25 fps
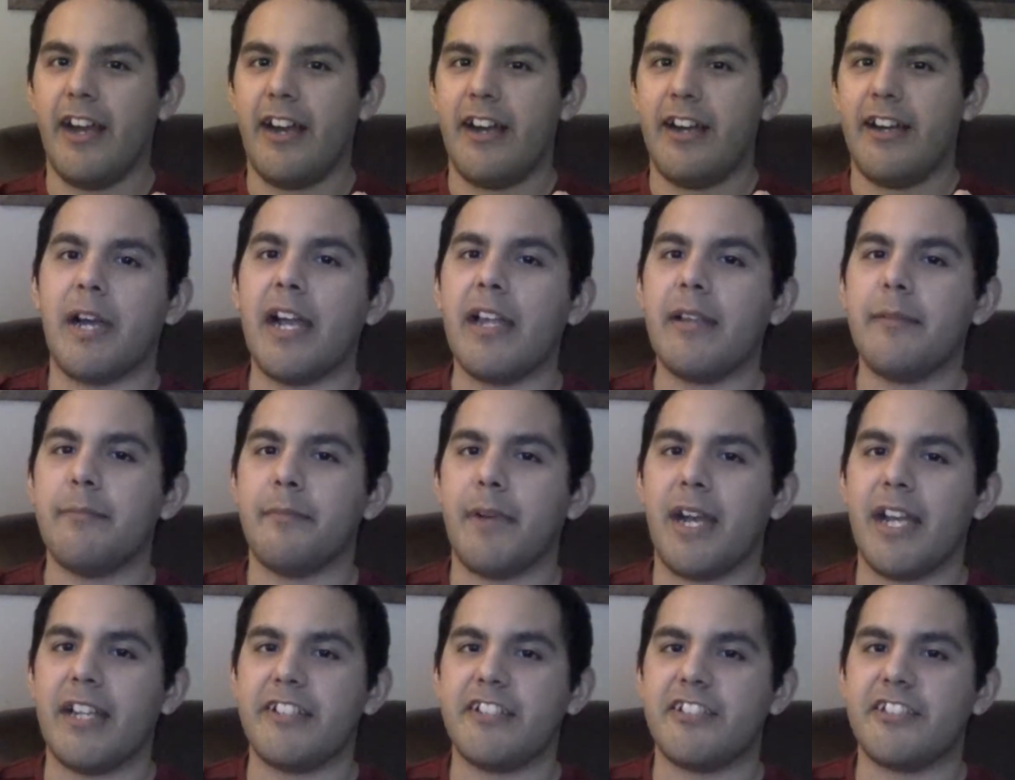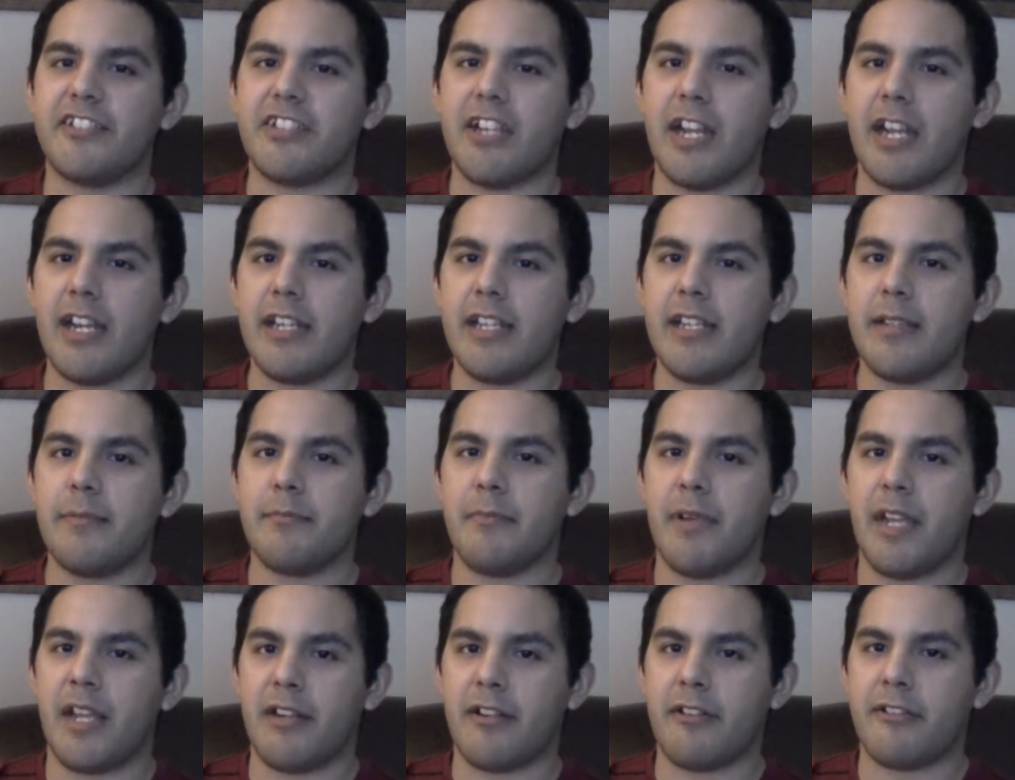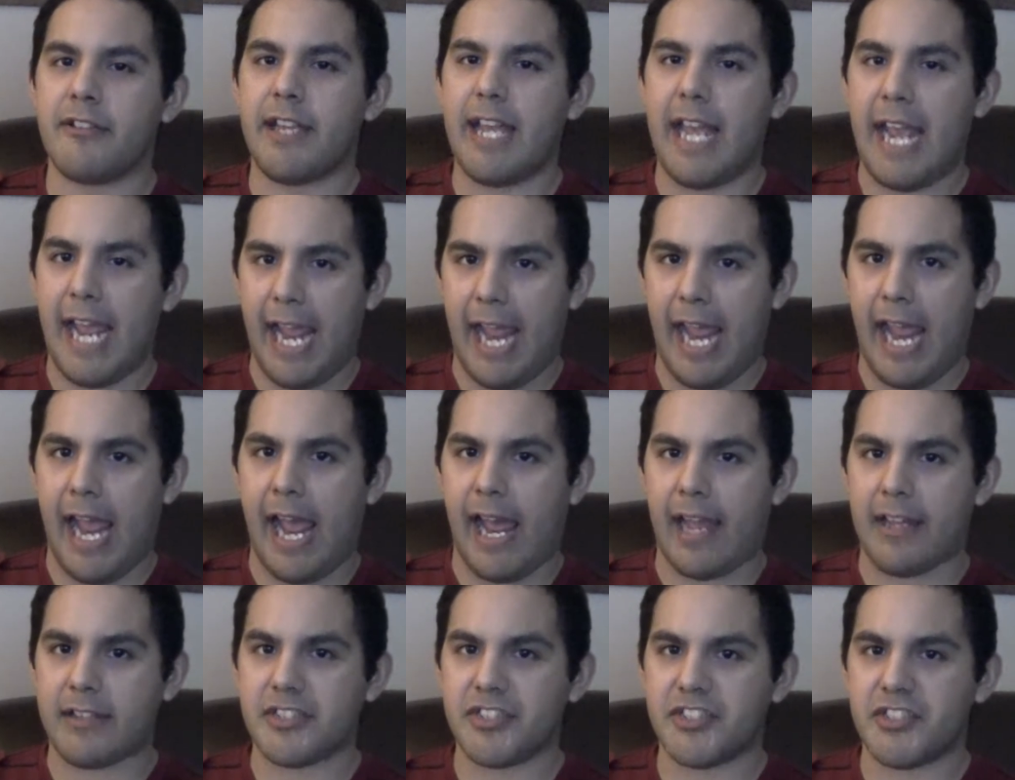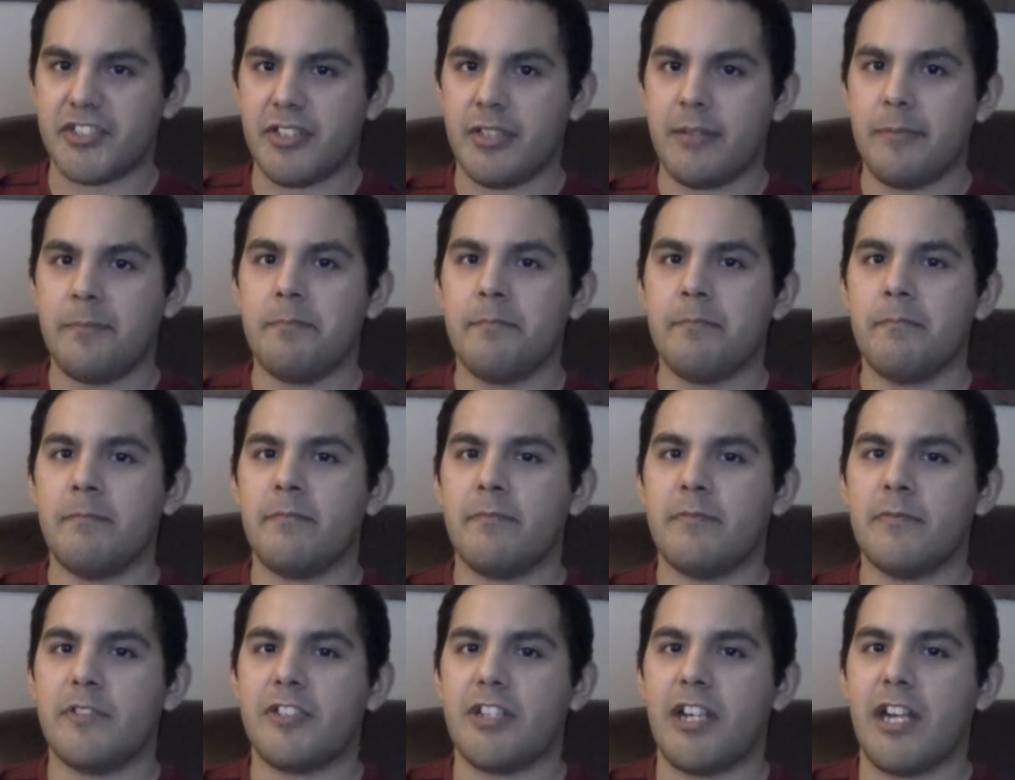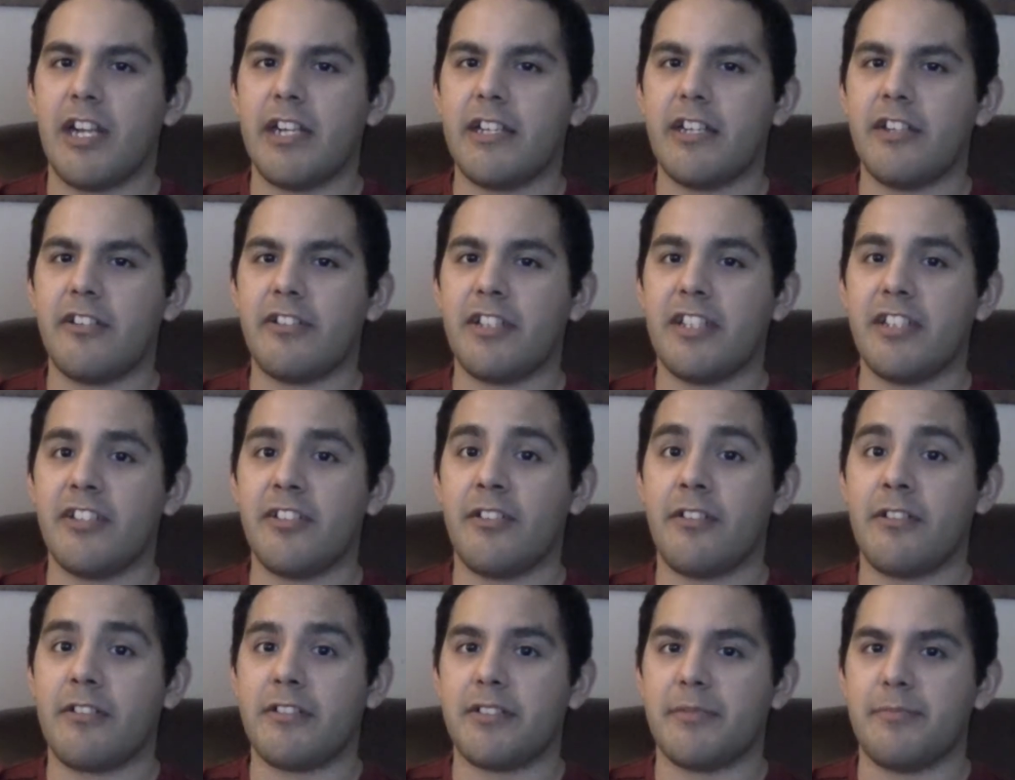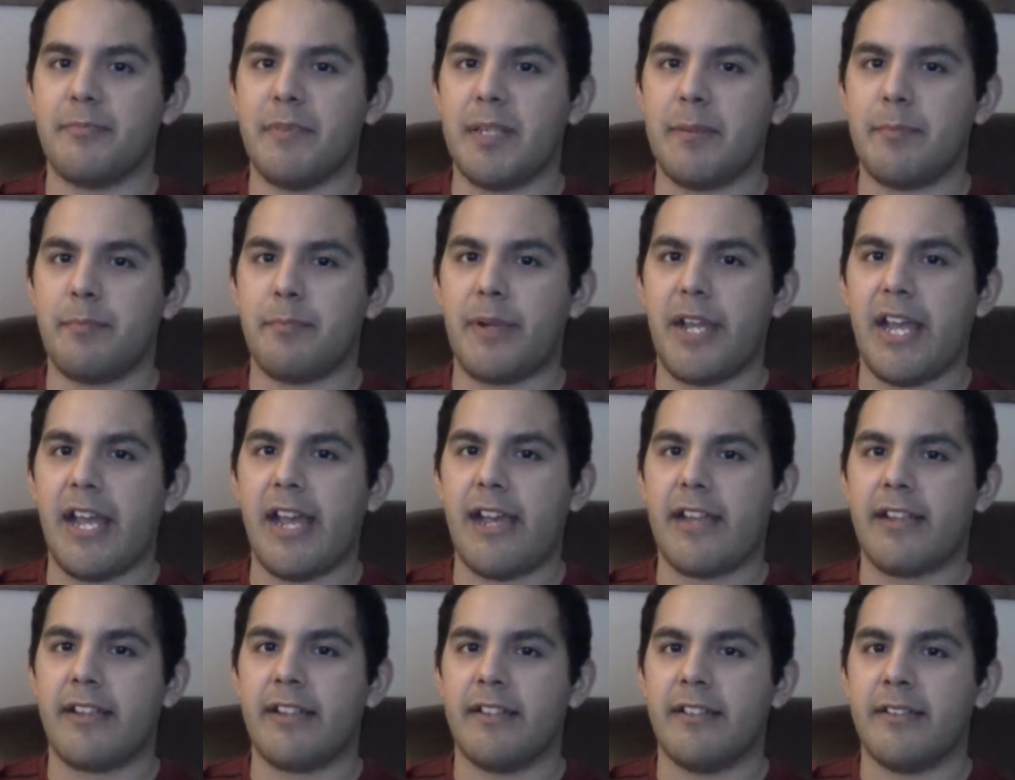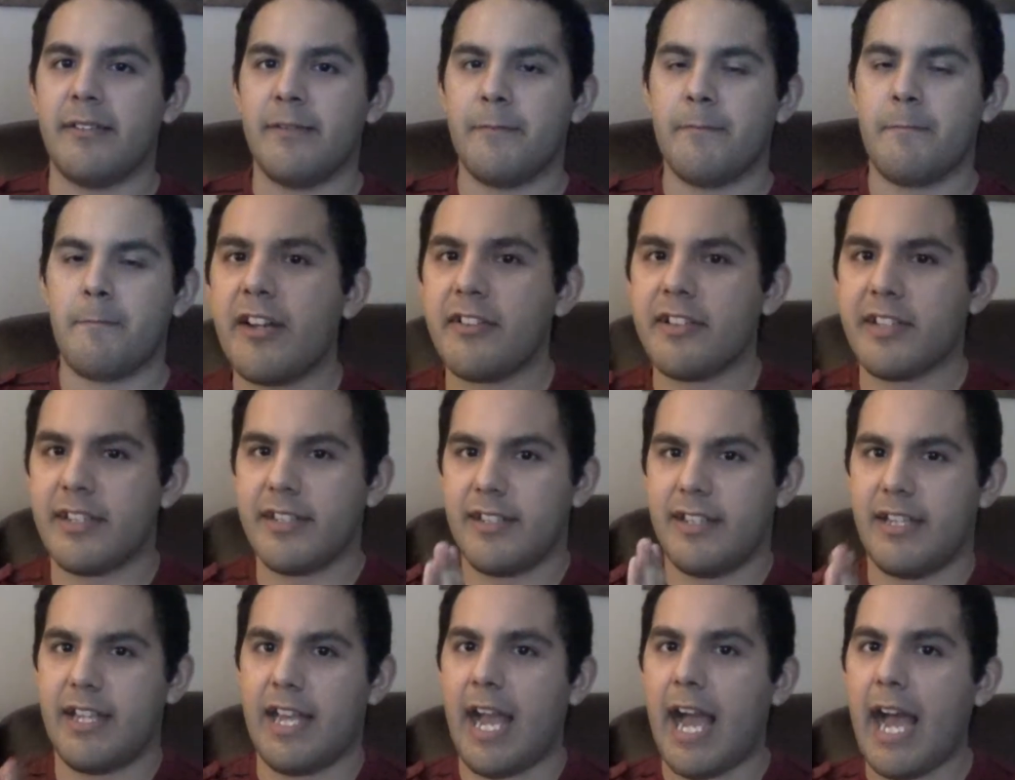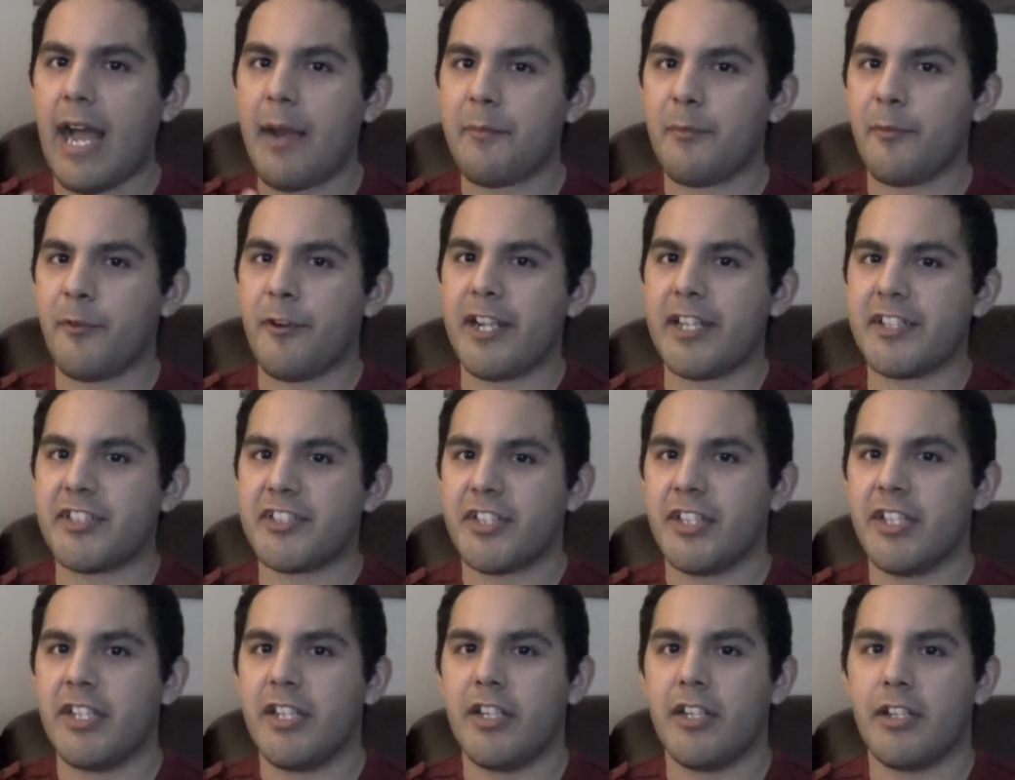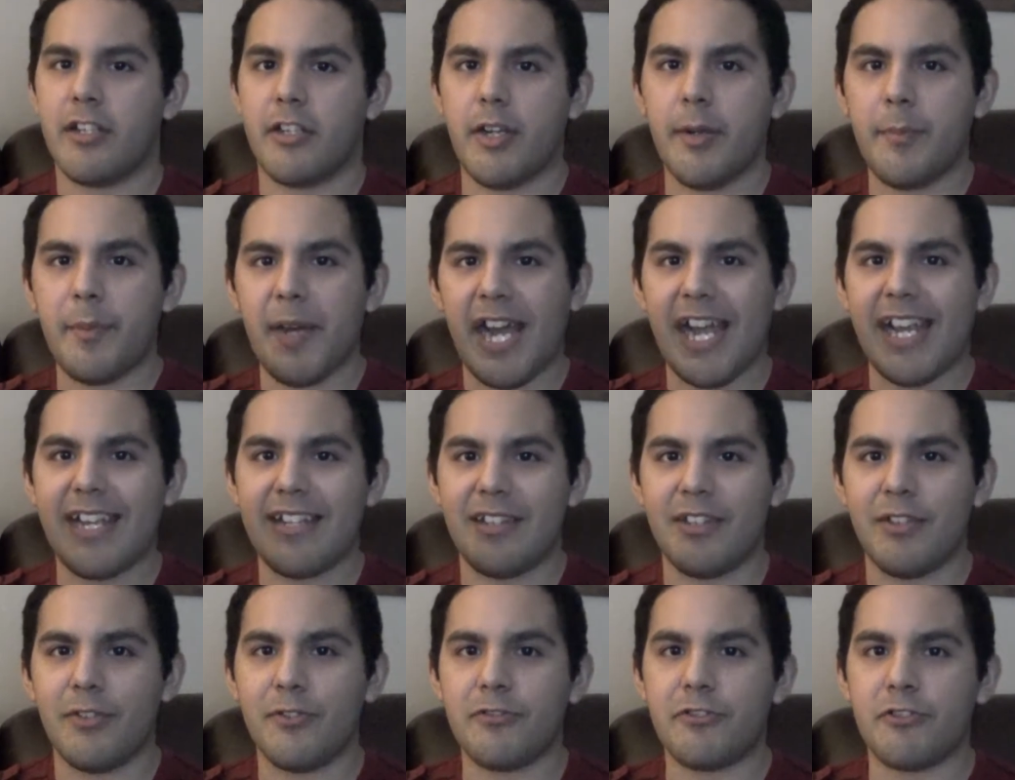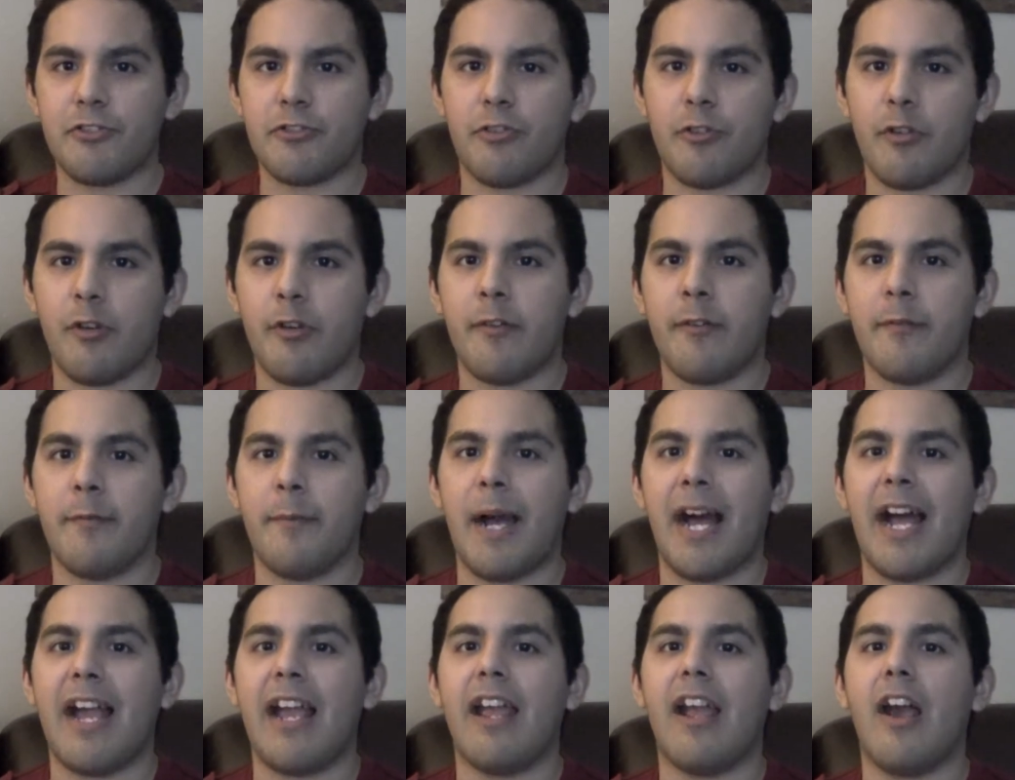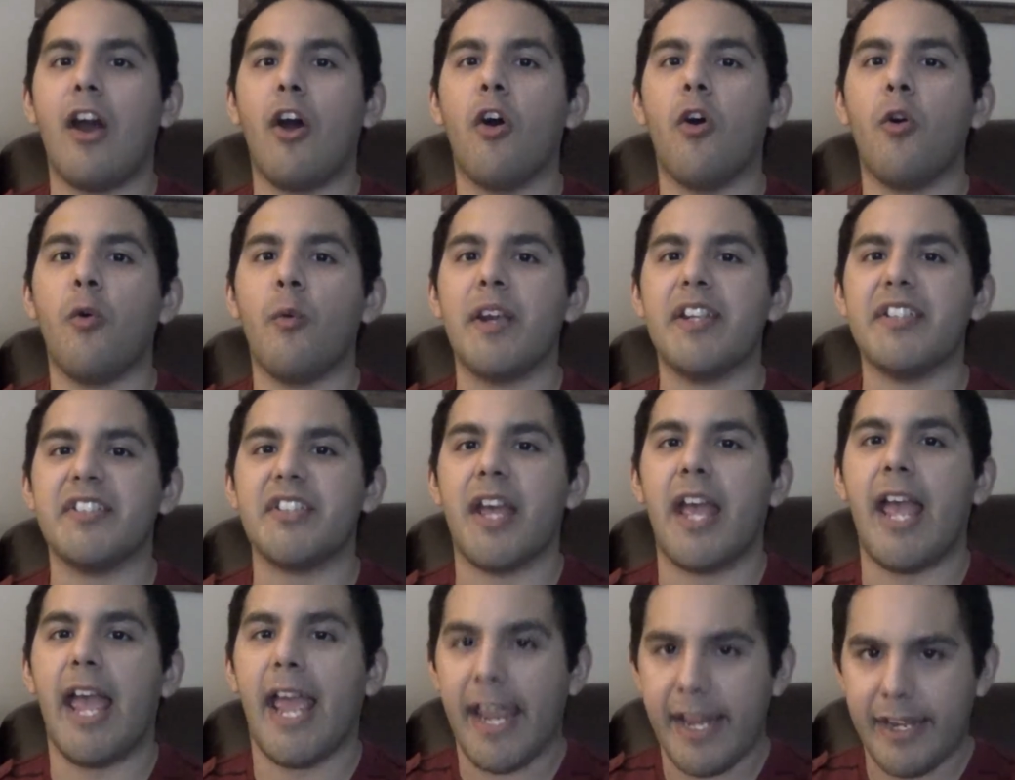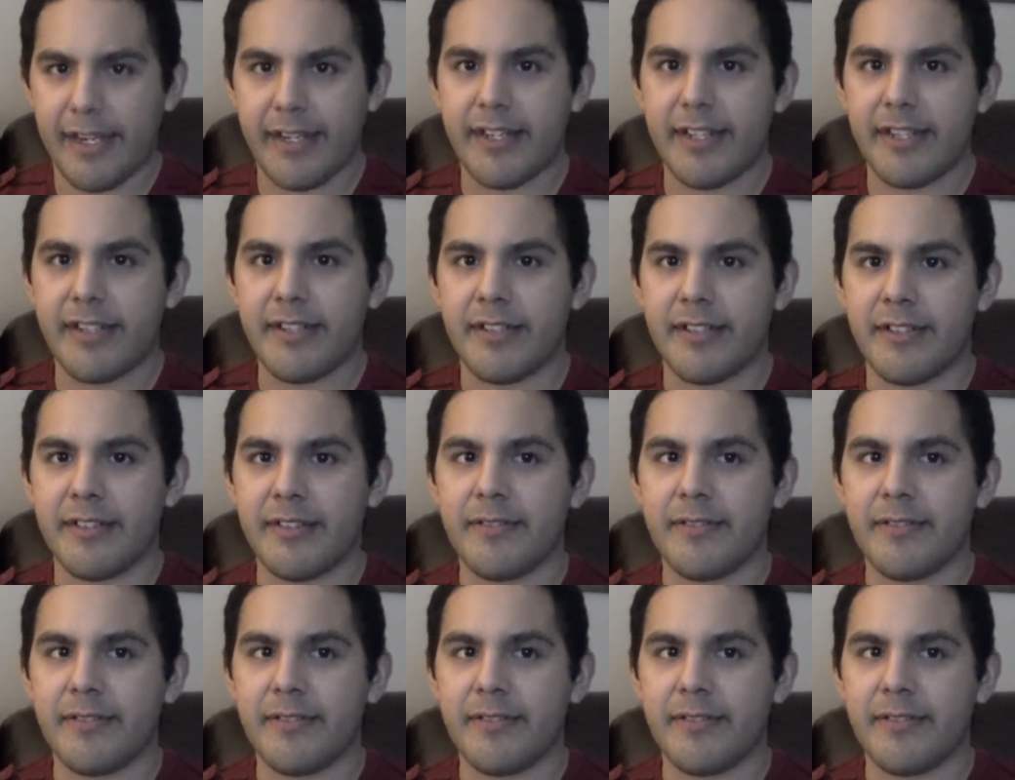Bite my shiny metal ass. Shinier than yours, meatbag. Oh, I'm rich. Goodbye, losers whom I always hated.